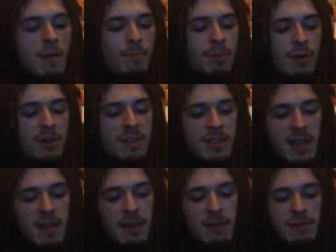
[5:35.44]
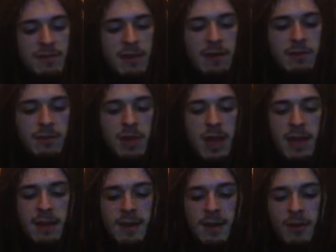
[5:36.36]
But yeah, that was founded,
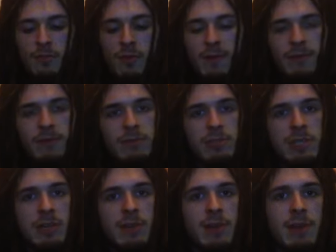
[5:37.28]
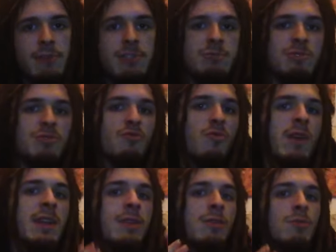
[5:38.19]
and revolutionary energy was
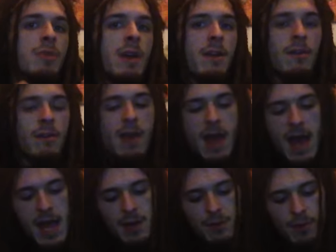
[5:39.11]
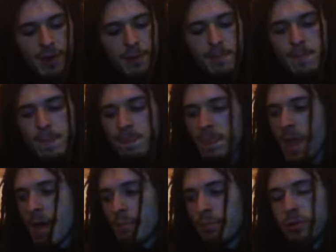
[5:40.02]
running through the air. Anyway,
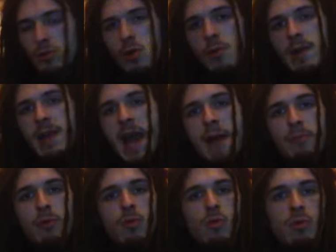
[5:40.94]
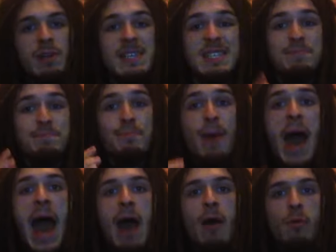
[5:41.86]
Pluto in Capricorn is
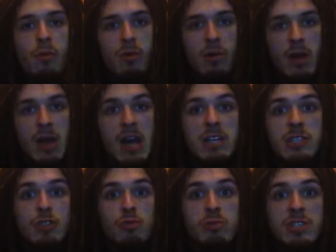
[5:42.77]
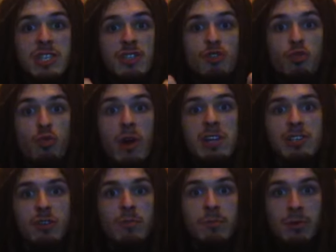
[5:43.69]
power to
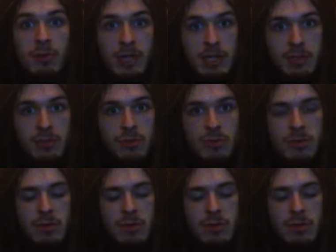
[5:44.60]
structure building too.